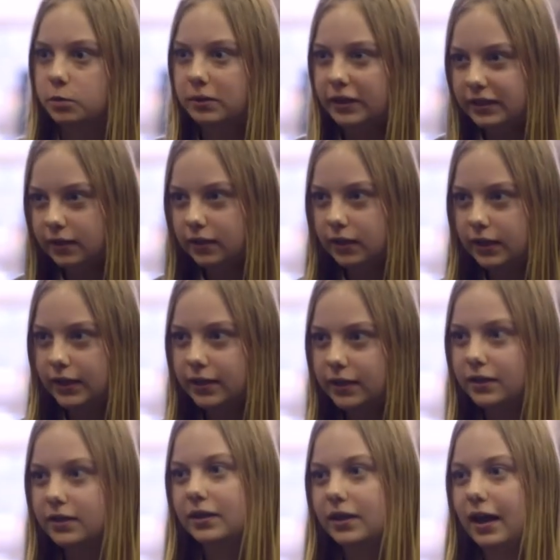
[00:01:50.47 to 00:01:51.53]
immediately
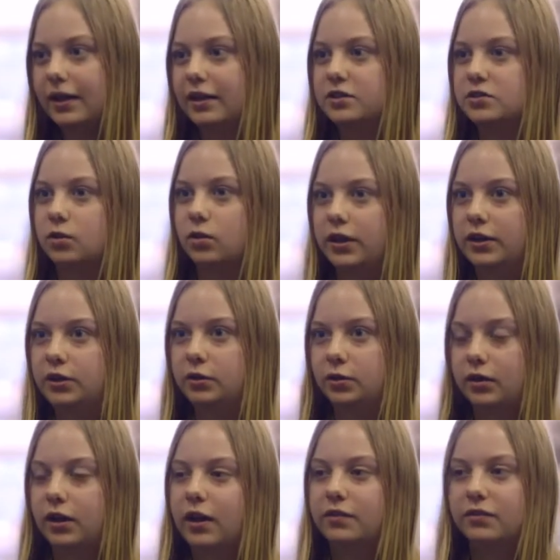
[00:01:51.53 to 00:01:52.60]
immediately and it's not like
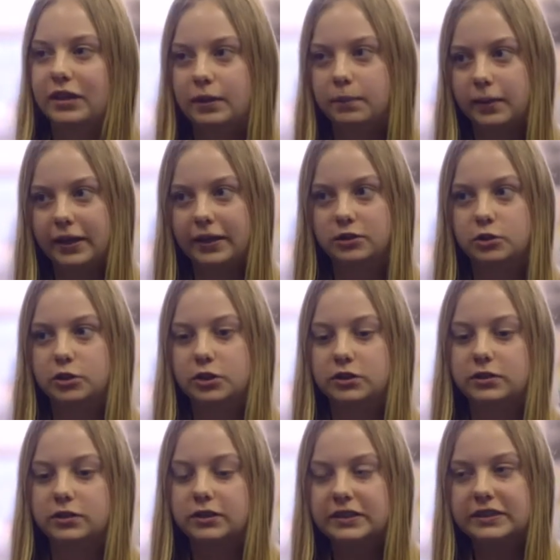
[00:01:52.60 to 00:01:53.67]
you kind of keep it in, you can